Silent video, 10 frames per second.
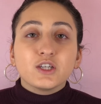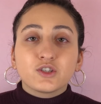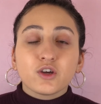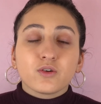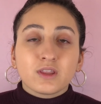
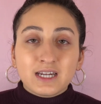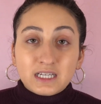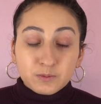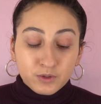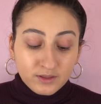So the
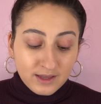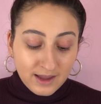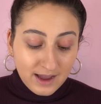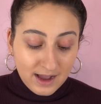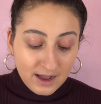next product that
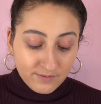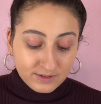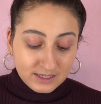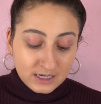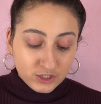I have
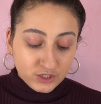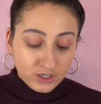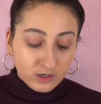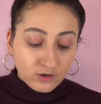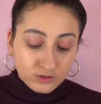is
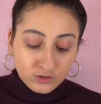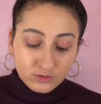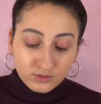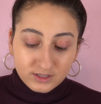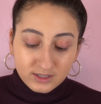actually a
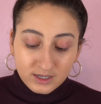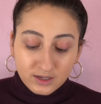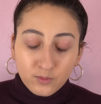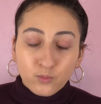contour stick.